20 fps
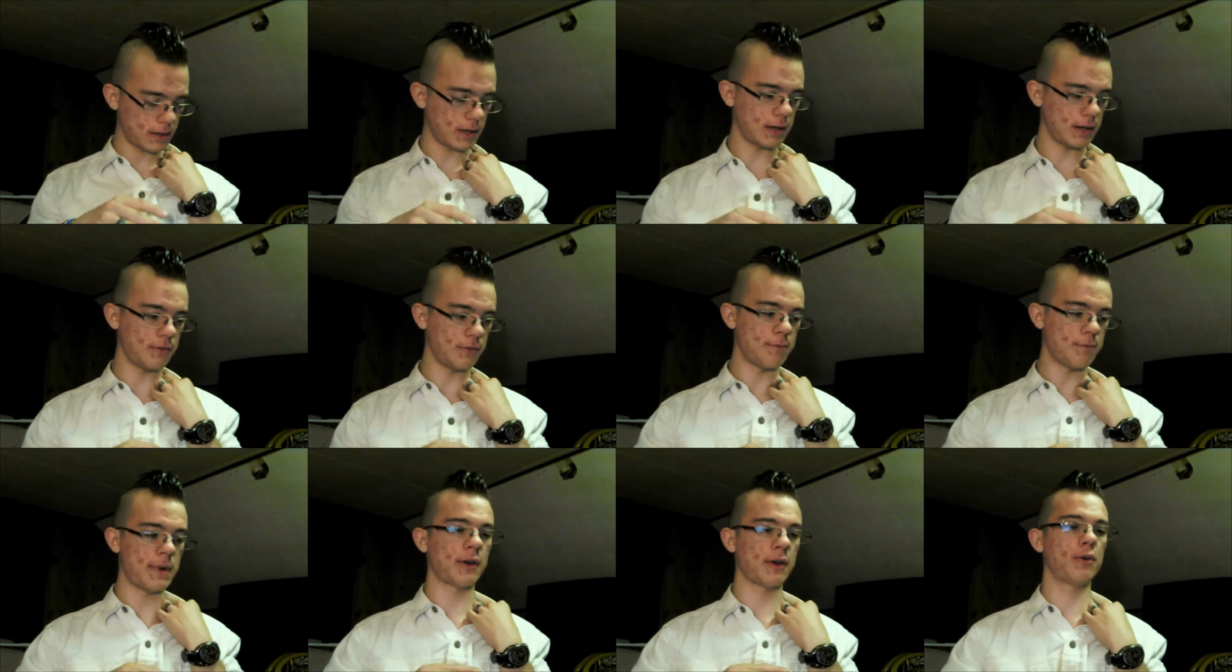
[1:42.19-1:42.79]
of
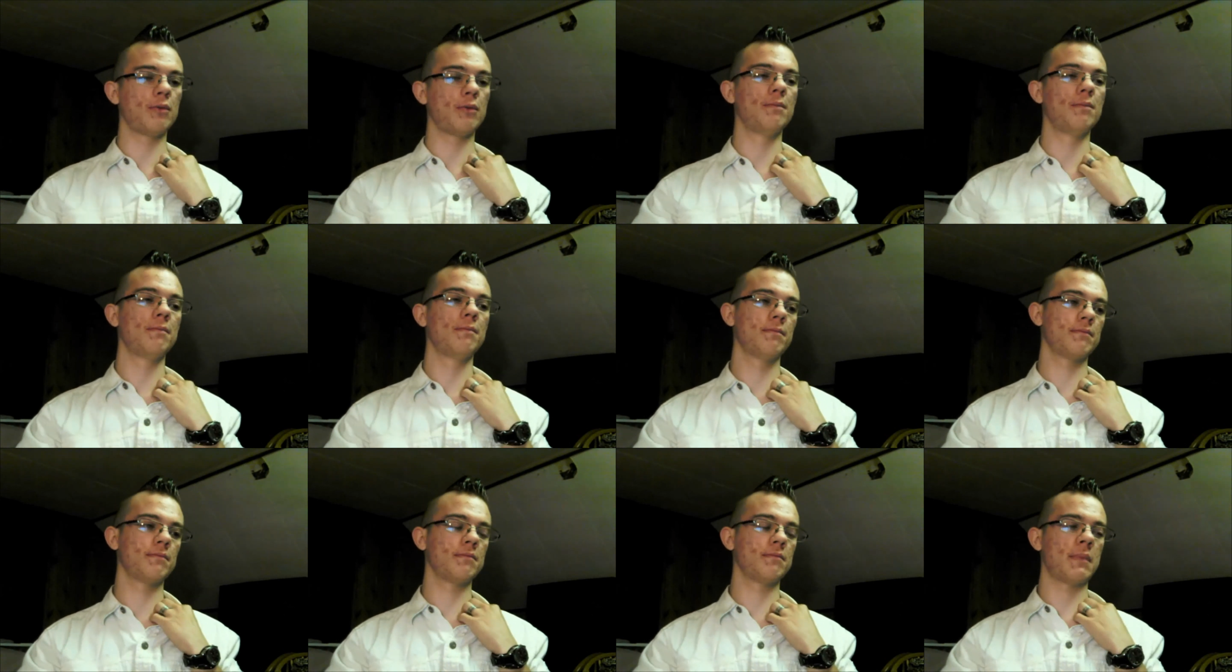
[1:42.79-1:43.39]
metal,
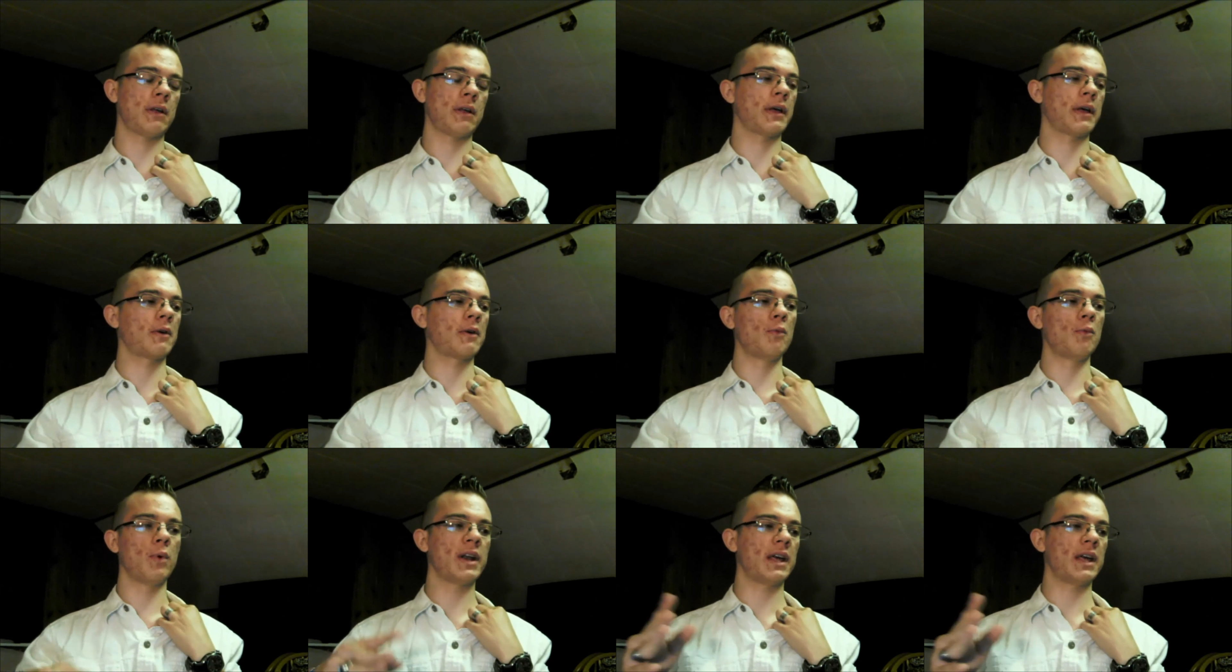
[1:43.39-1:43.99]
about like
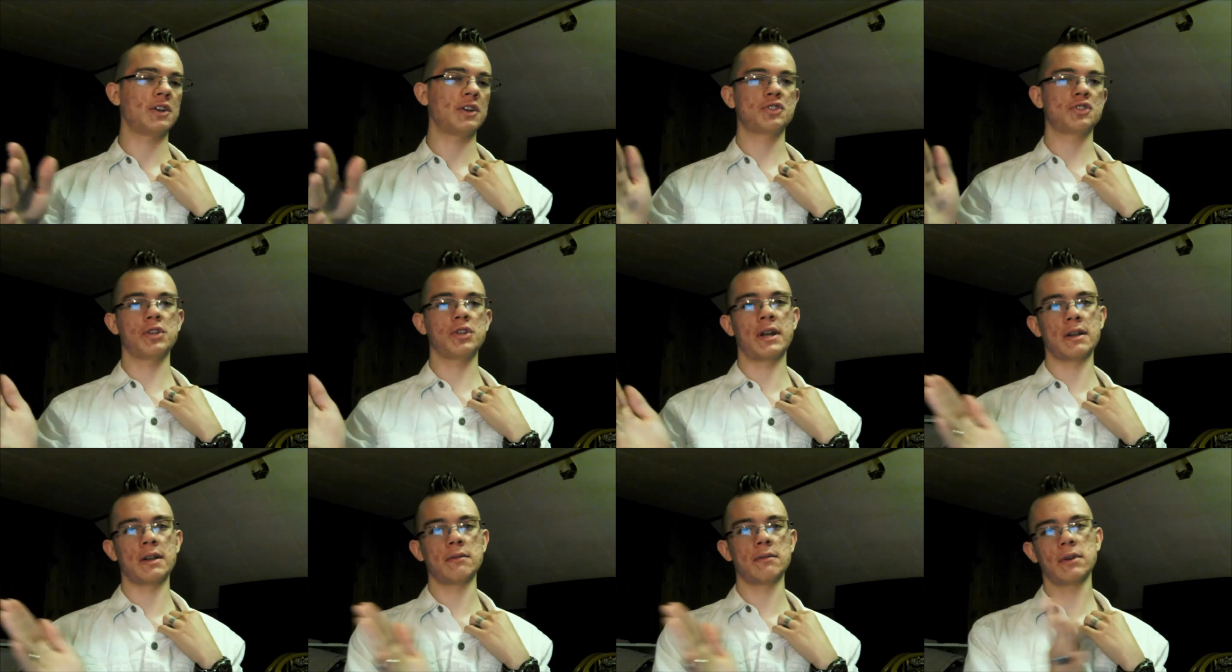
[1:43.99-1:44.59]
1 inch that
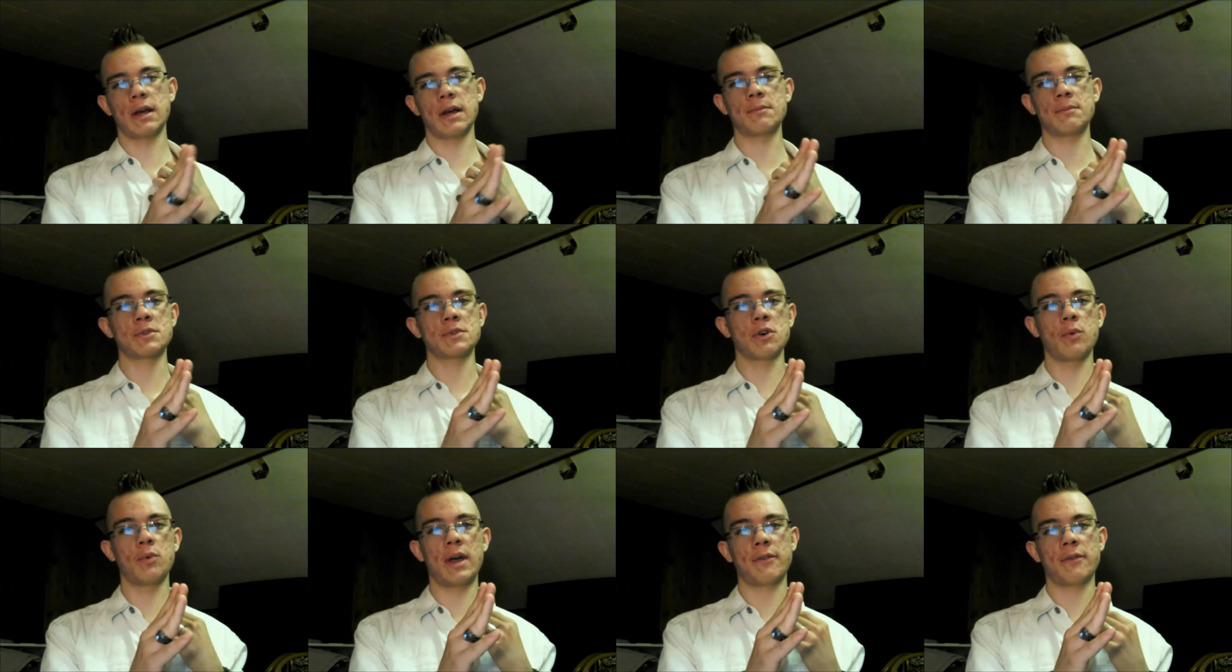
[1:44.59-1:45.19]
it comes
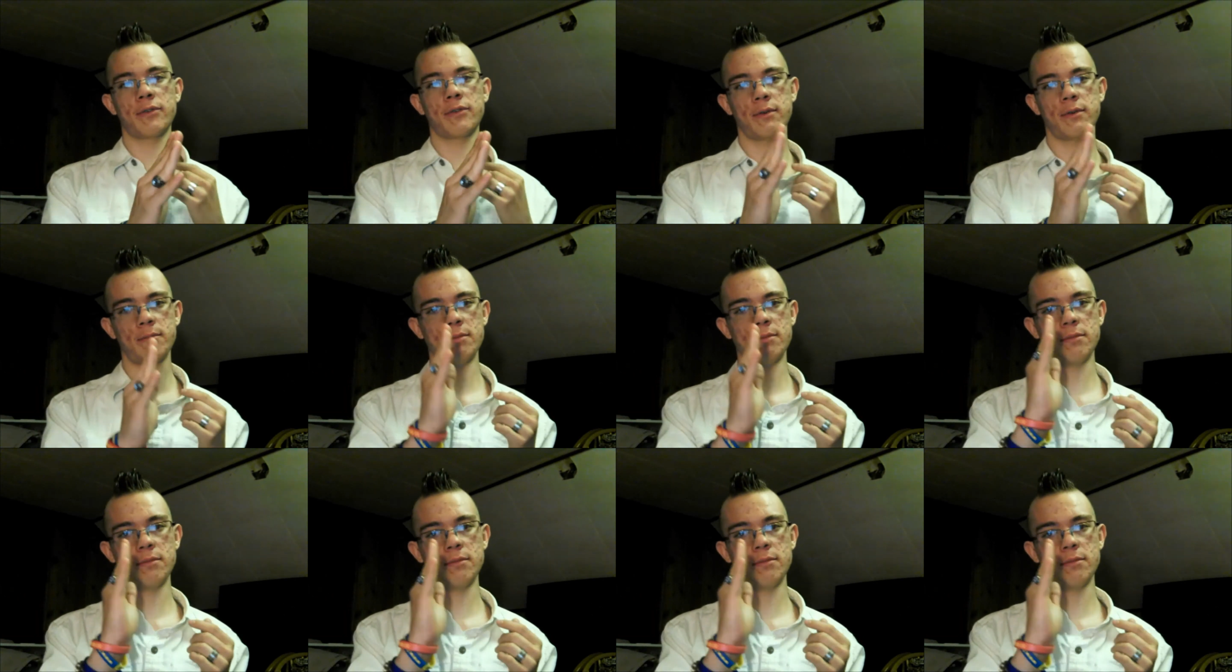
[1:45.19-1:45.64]
away from